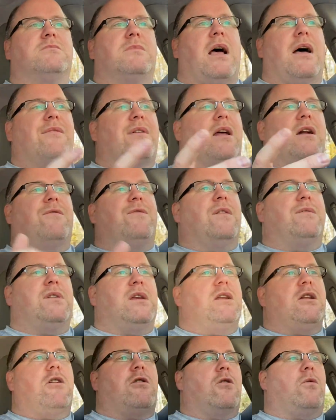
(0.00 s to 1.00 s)
I've got a
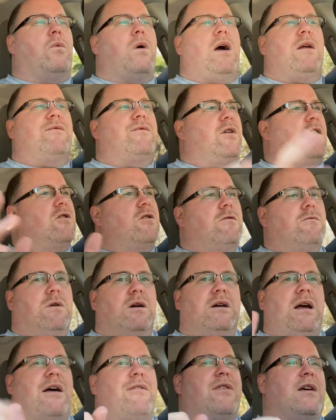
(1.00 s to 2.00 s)
1500 watt inverter.
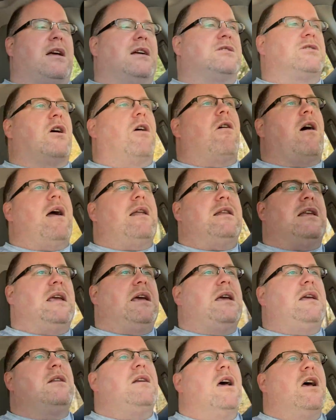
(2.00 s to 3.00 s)
Really, I think that's all I
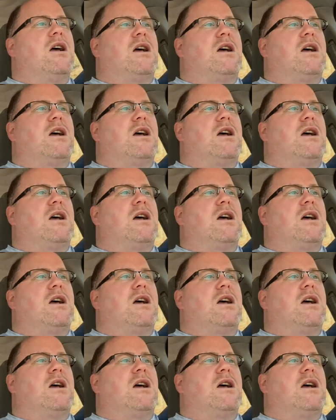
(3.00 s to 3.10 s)
need,